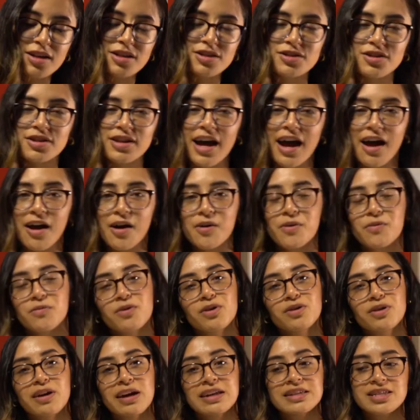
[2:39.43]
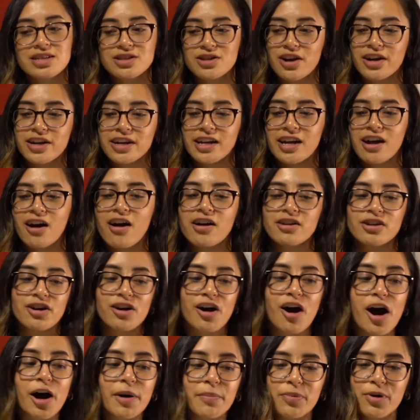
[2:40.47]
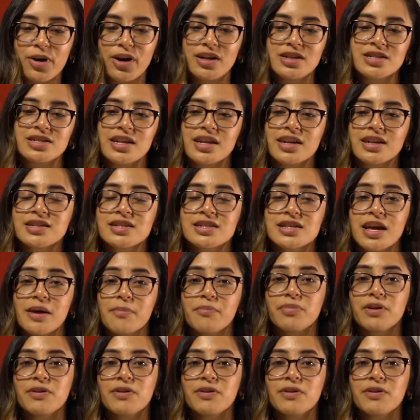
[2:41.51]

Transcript: So now we'll get started on our art project.